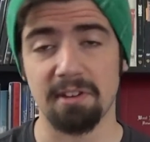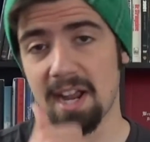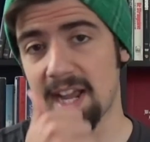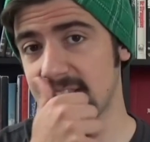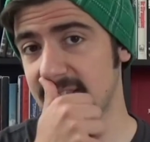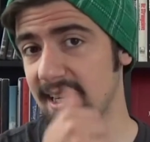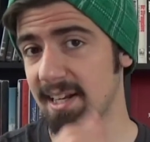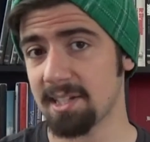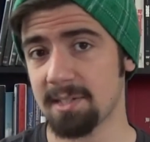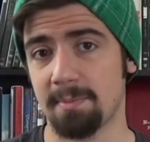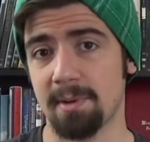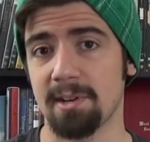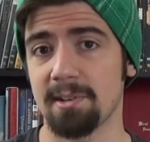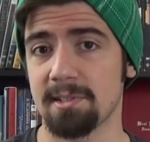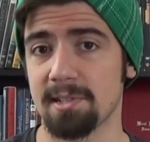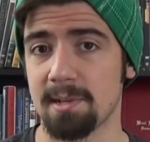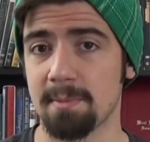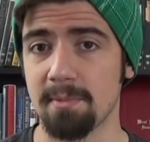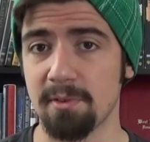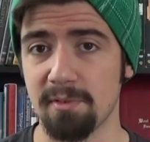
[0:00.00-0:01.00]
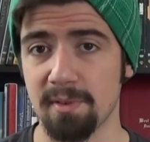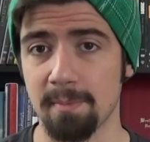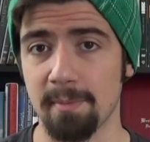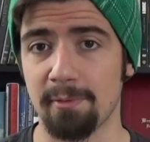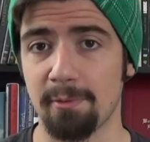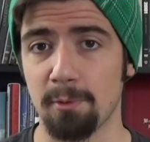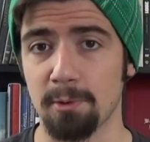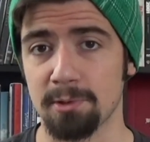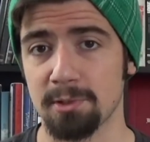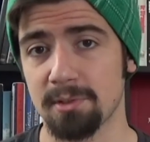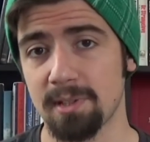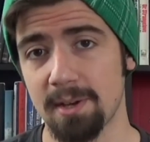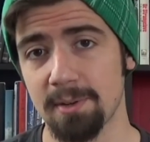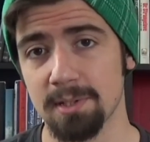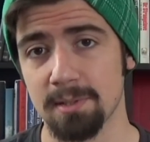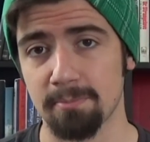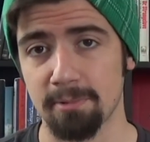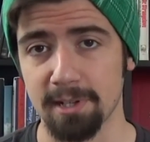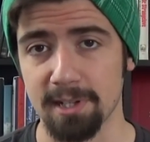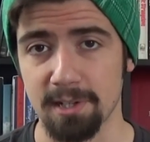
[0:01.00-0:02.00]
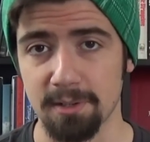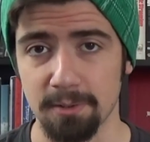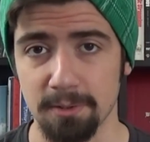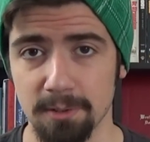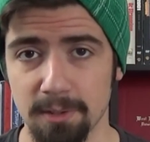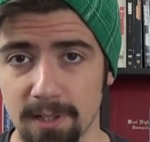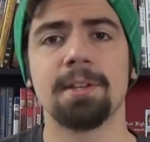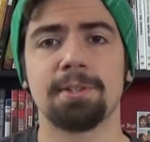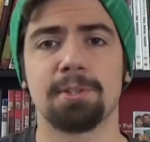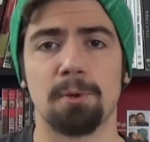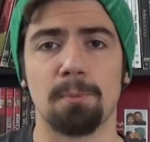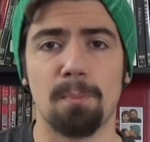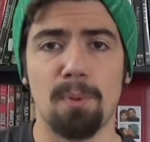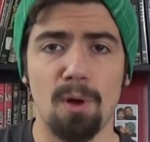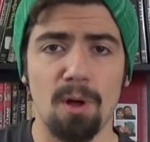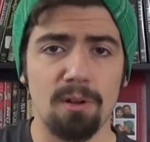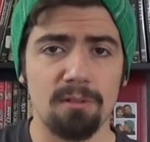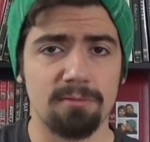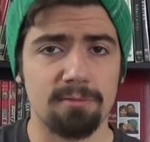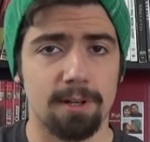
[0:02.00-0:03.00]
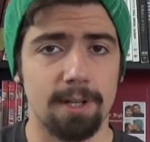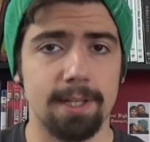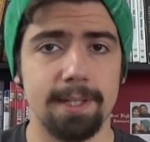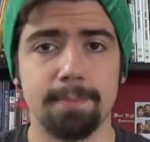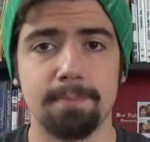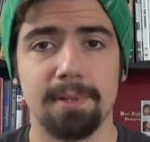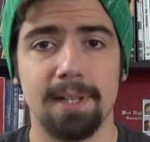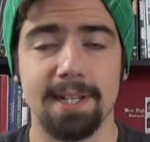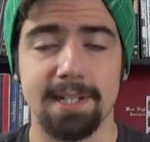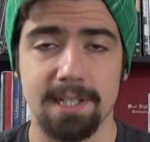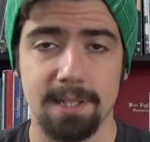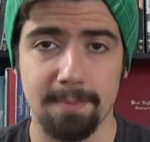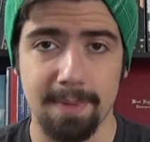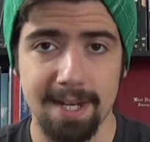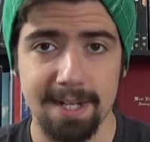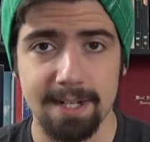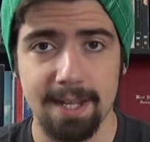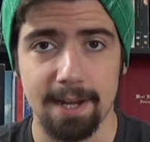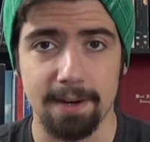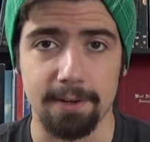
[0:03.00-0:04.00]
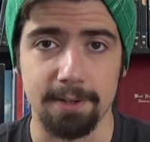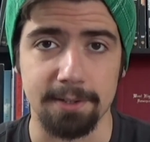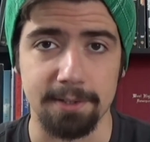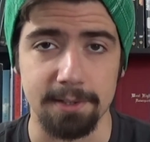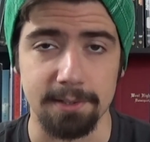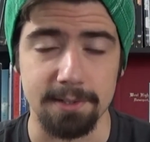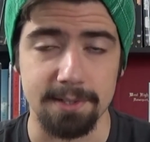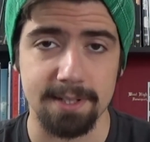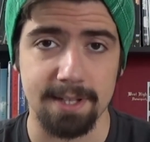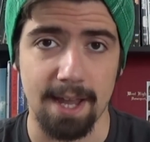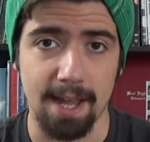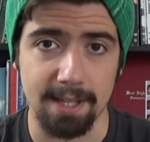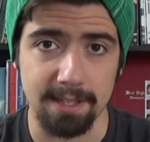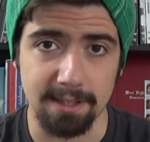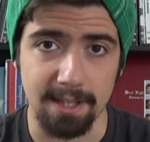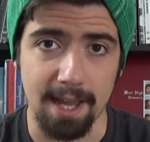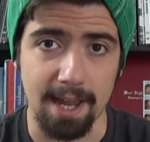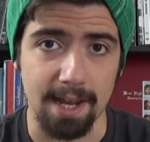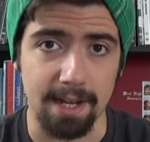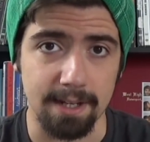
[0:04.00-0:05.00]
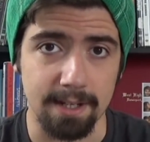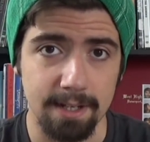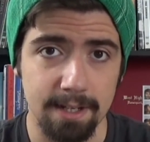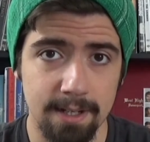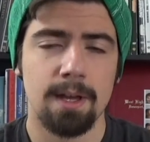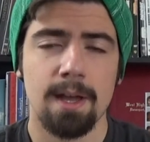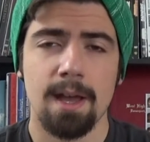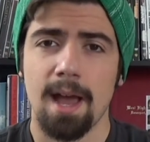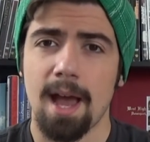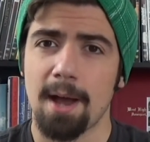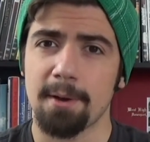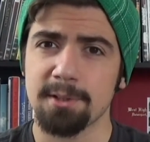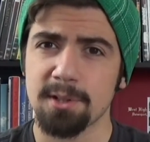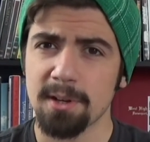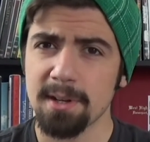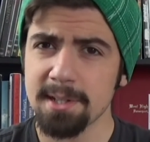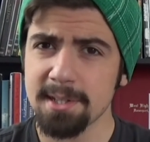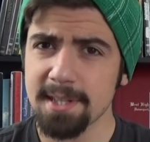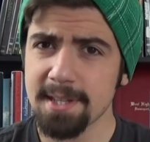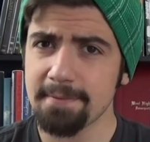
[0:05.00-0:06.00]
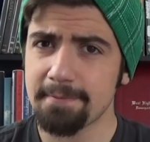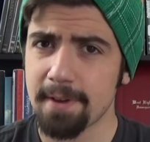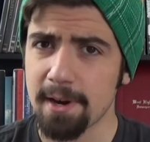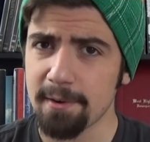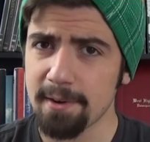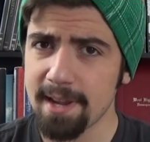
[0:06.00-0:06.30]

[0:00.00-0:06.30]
had that experience in a movie before, so that was pretty cool. So Paul Rudd plays the main character, Scott Lang. I was honestly very